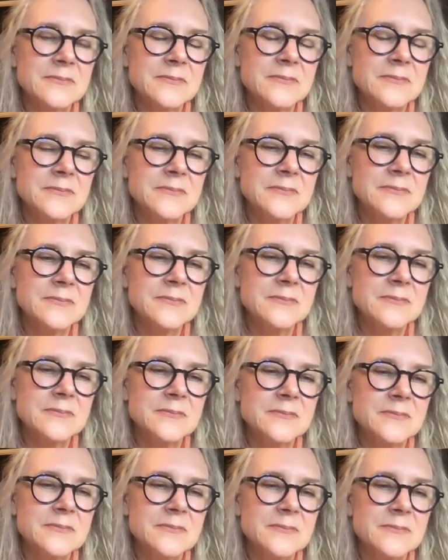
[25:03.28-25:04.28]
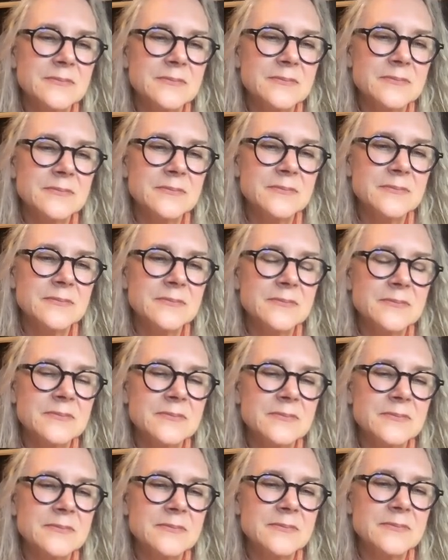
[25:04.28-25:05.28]

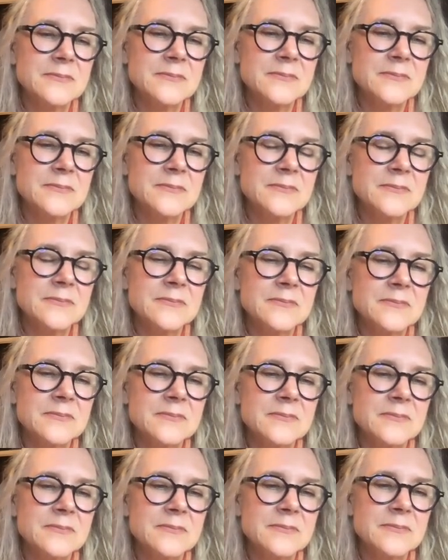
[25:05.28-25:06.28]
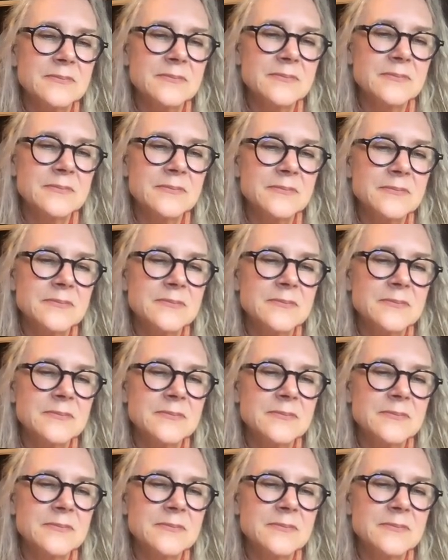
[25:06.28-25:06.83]
[no speech]